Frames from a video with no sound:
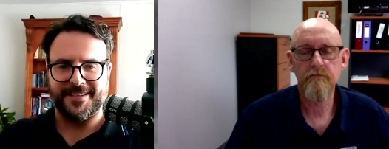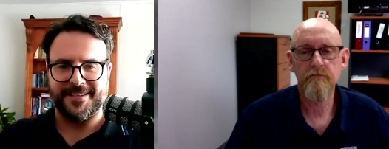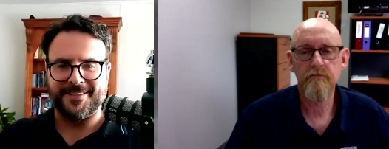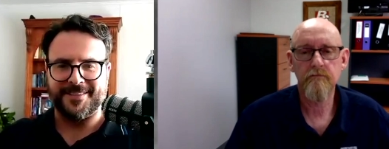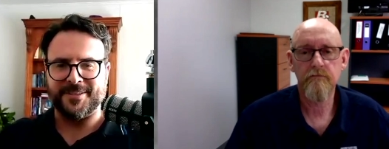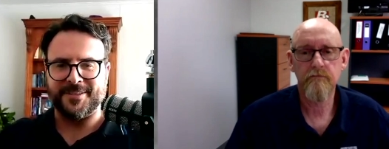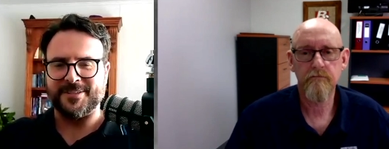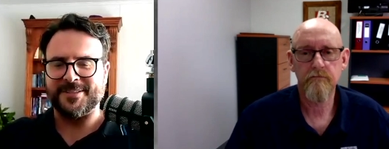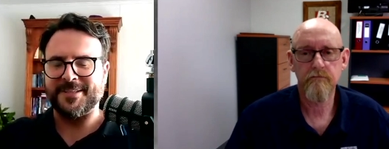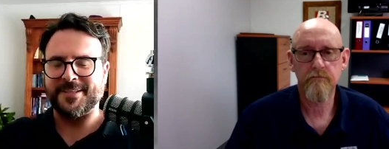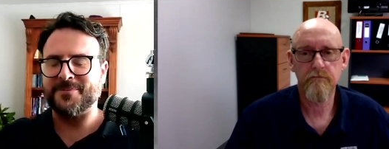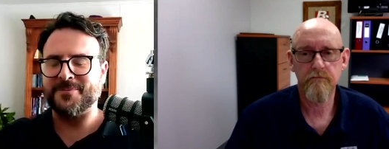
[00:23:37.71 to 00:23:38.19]

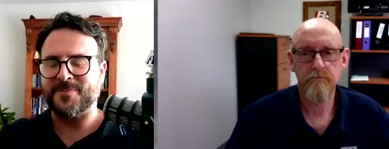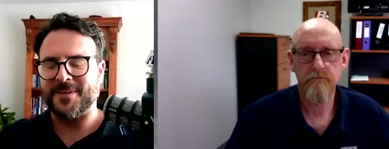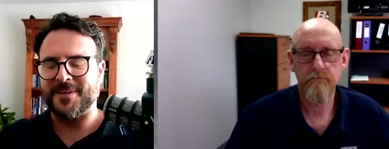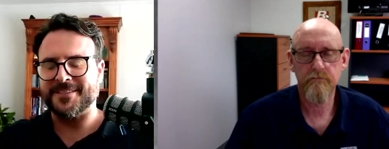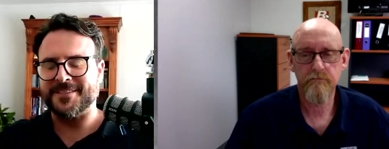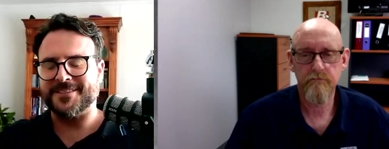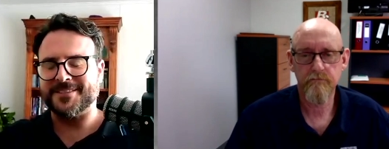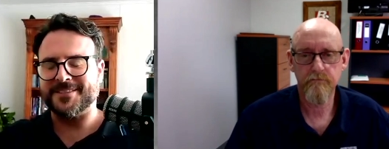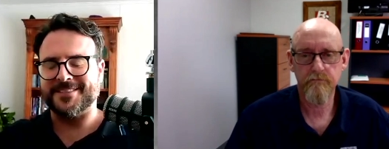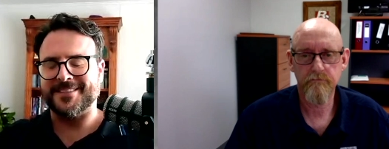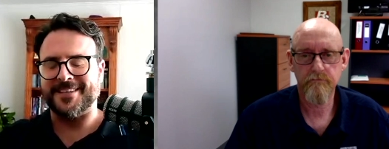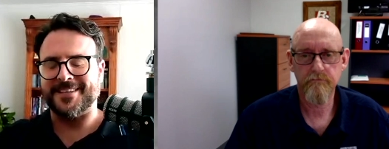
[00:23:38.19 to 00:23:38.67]
Speaker 1: And you said
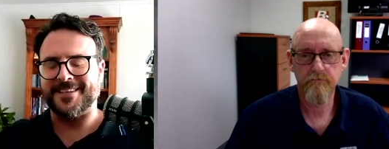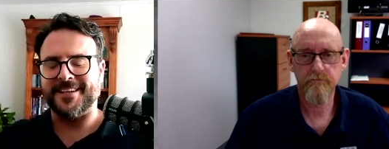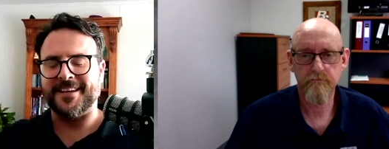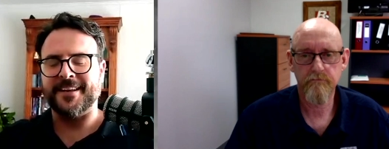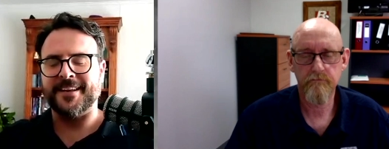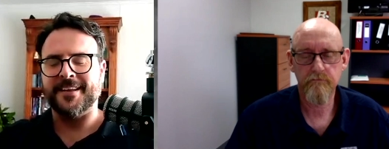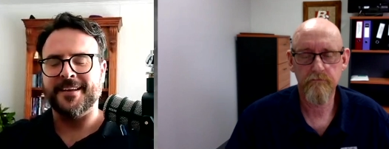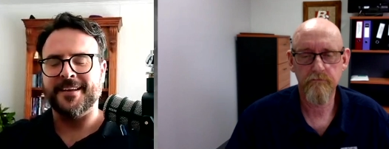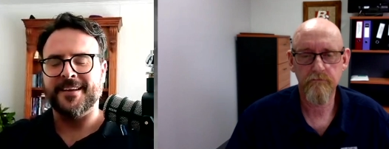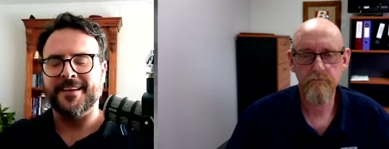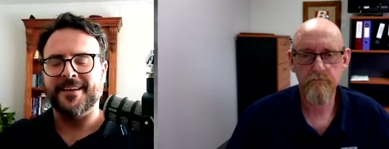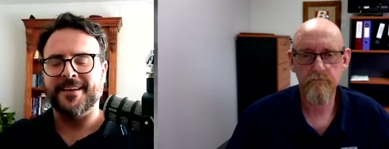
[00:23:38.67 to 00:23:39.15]
once that
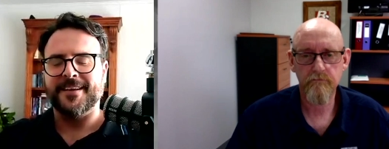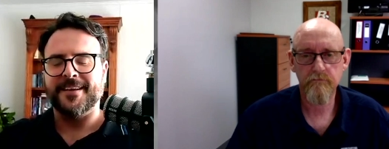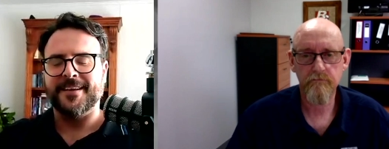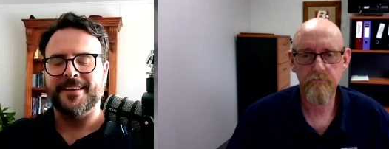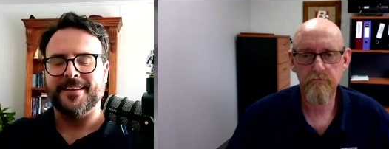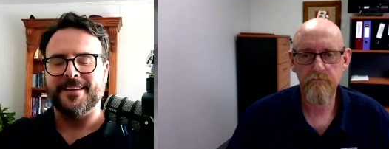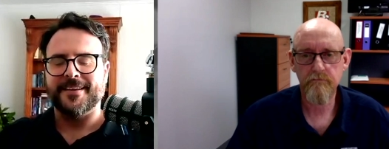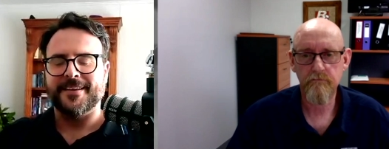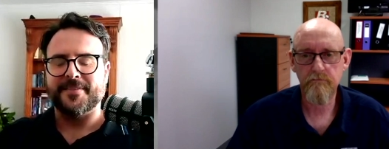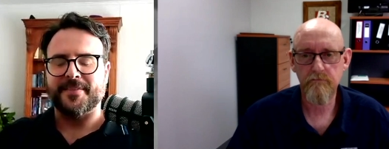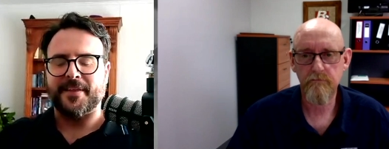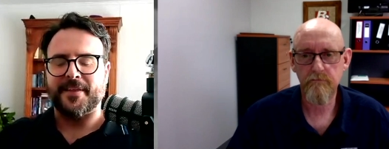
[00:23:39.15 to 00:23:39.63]

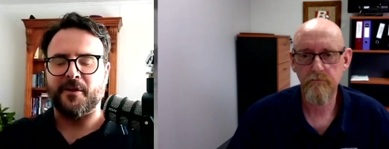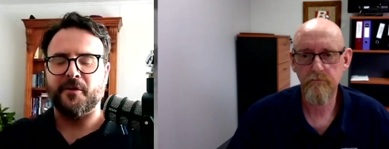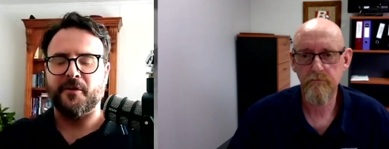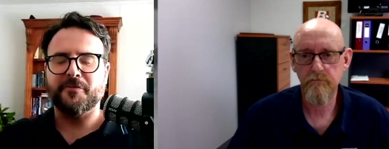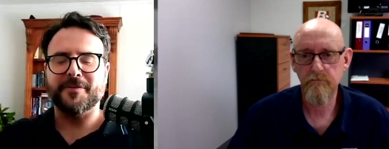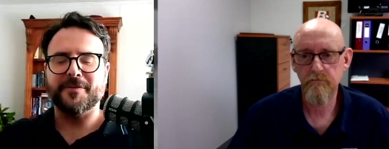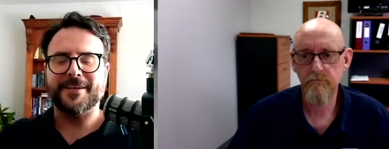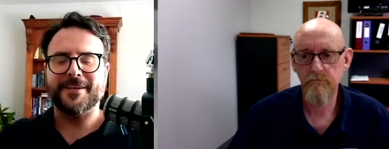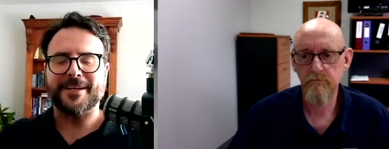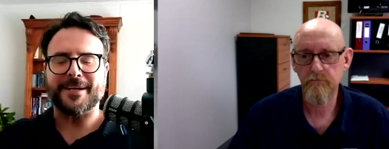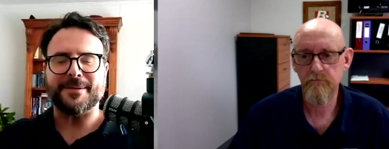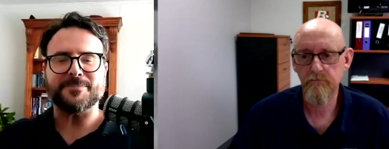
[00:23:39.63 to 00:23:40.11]
they
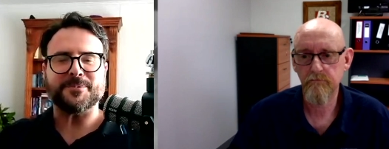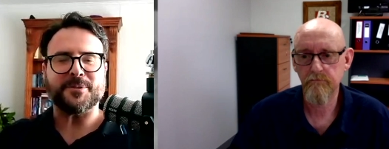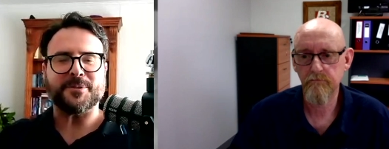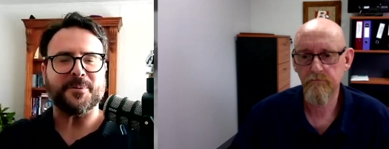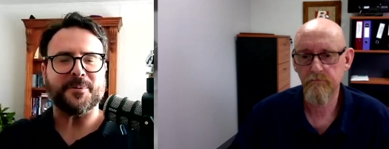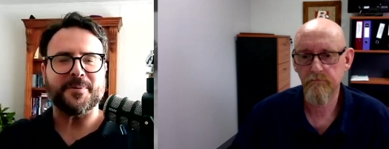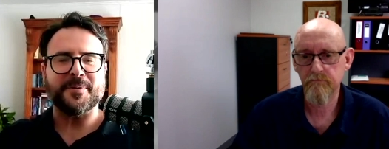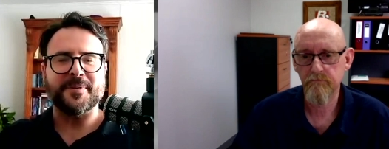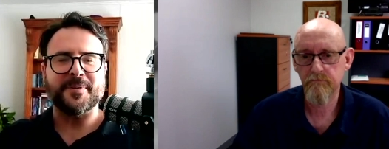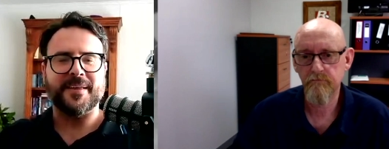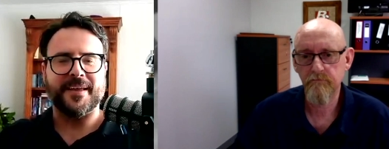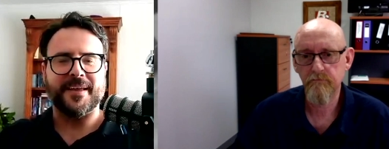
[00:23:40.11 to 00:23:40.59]
often come to you
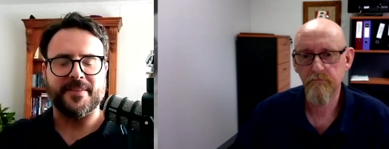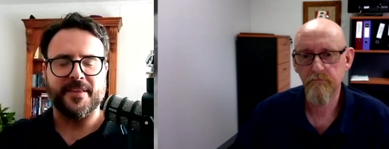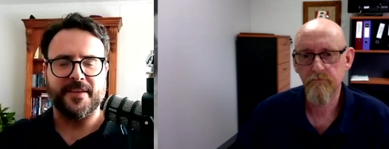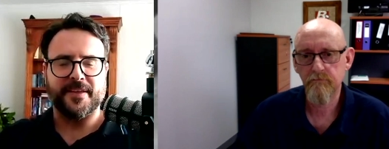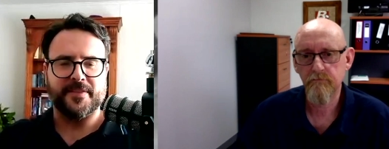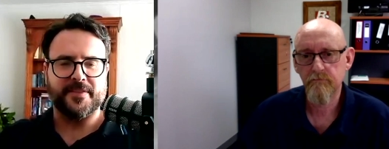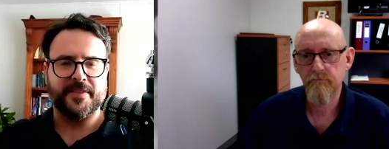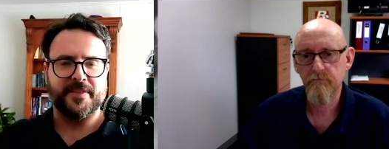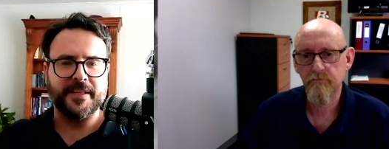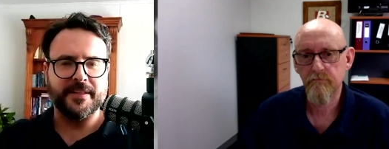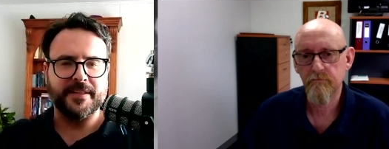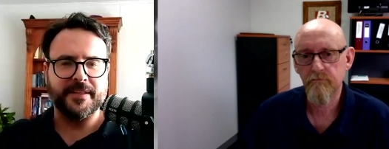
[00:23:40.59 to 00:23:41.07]
and, and they
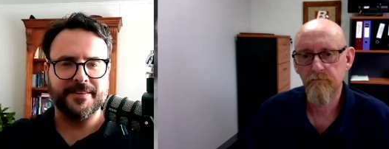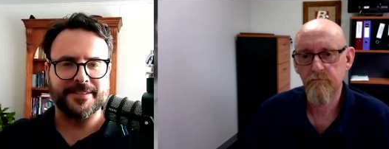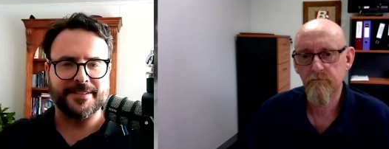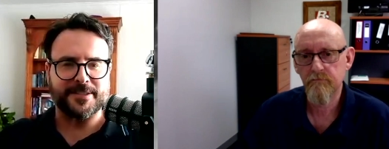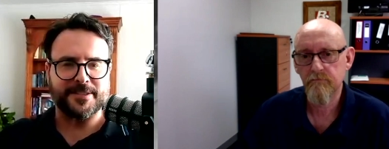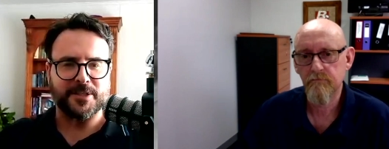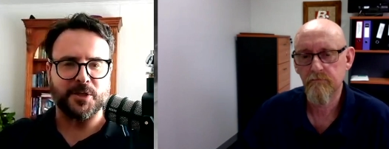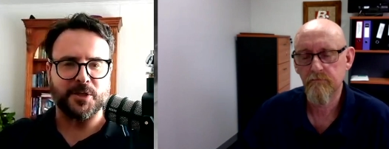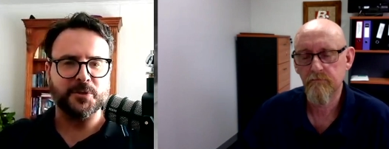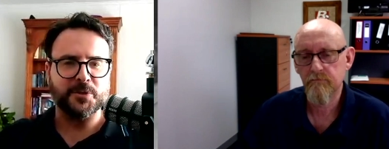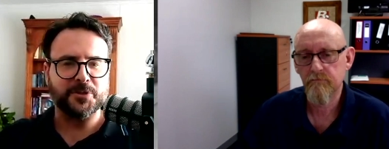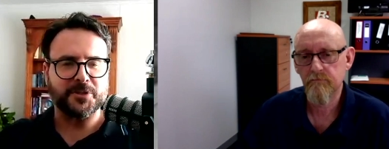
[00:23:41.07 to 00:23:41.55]
think the
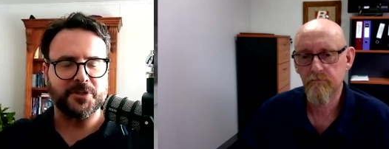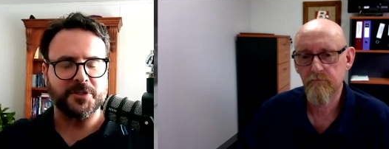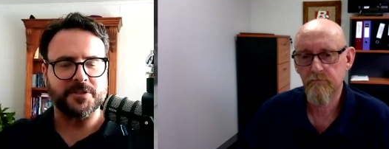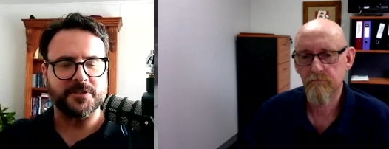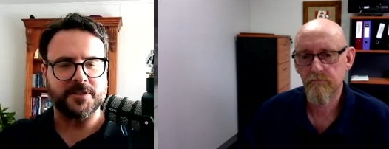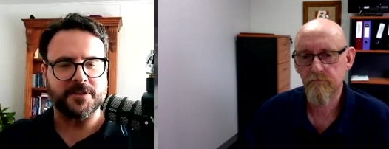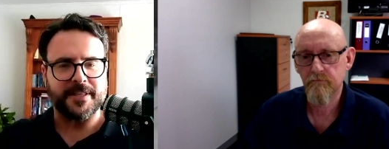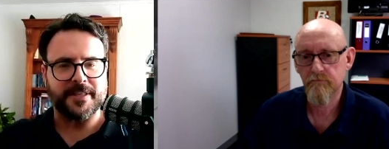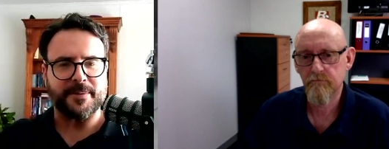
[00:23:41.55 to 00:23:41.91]
solution to their